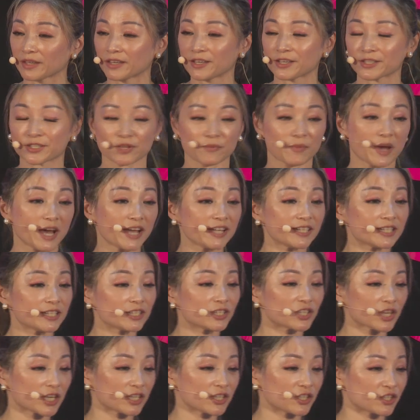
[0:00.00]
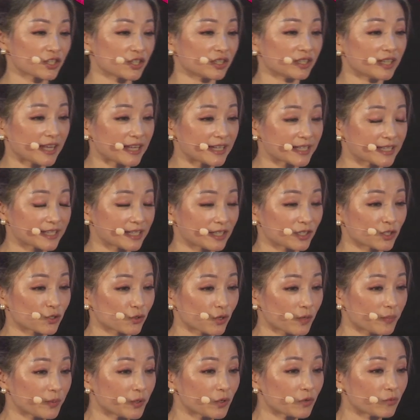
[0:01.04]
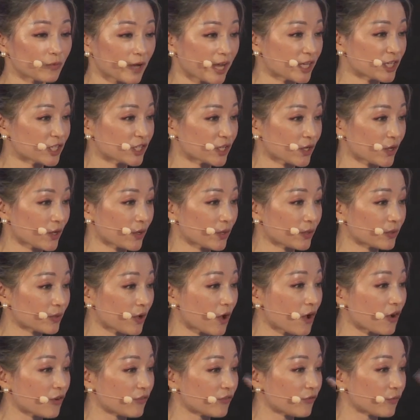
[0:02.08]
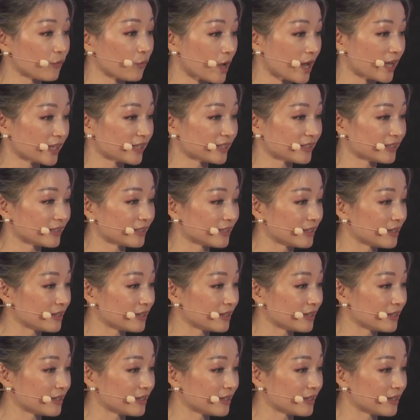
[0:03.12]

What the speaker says: So my suggestion is the triple ratio of 1-1-1.